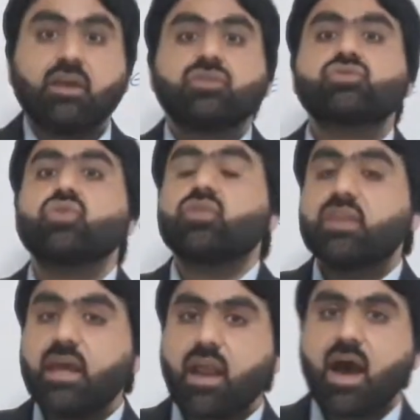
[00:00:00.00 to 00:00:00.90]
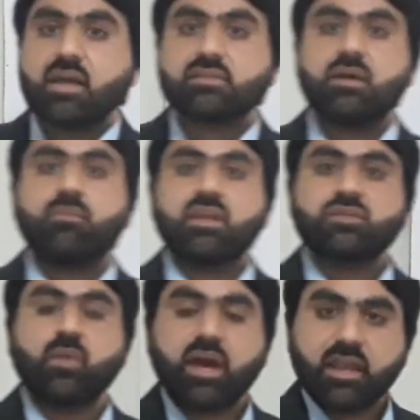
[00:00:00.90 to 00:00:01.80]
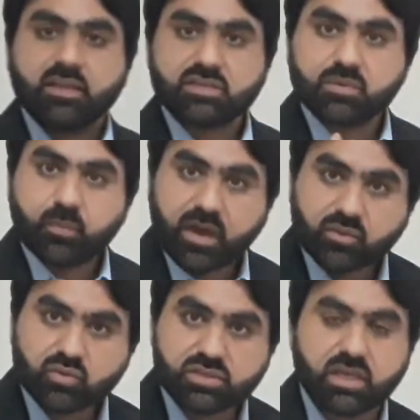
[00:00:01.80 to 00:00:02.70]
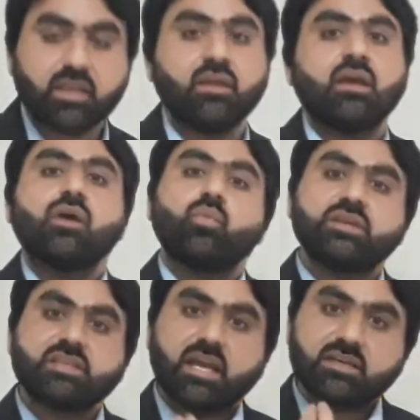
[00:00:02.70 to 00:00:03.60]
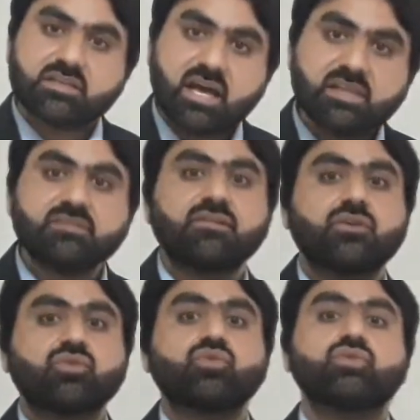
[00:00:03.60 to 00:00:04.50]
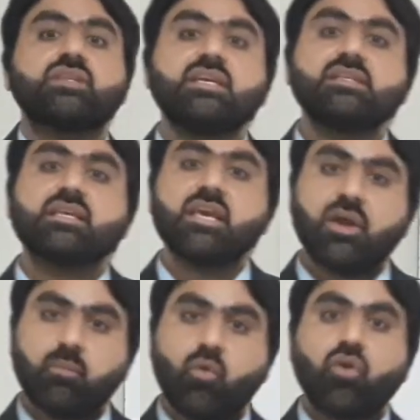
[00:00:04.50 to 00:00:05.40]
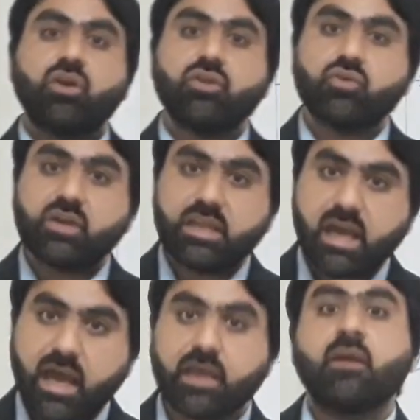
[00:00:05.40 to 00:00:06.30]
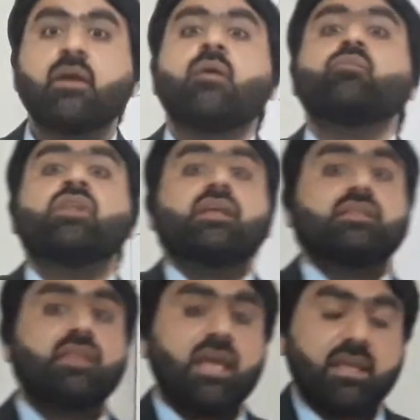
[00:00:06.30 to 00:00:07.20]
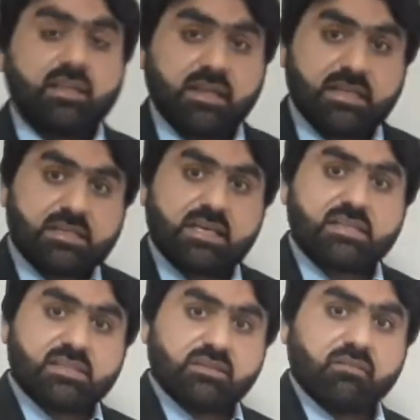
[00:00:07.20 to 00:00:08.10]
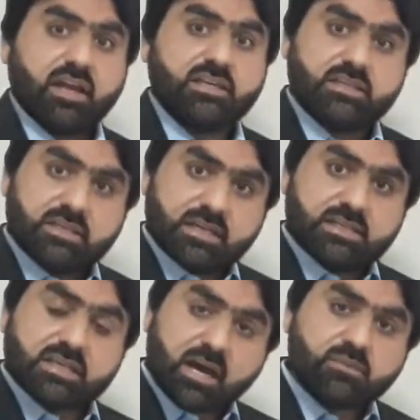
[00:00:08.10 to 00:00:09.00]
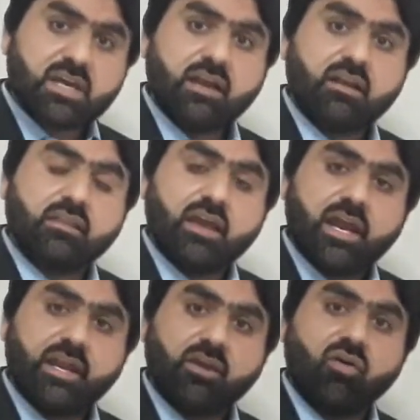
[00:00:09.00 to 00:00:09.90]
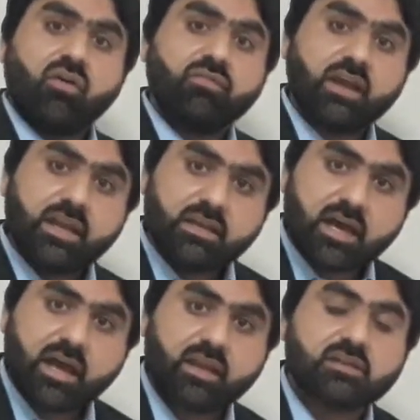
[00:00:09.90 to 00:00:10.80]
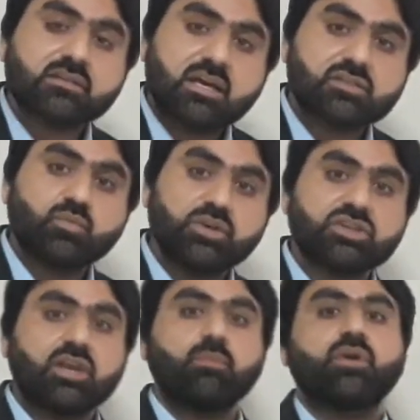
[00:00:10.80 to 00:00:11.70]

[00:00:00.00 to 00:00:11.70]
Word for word: So there are some respiratory pathogen which can transfer through these airborne nuclei. They, it is divided, it comes under the heading of indirect transmission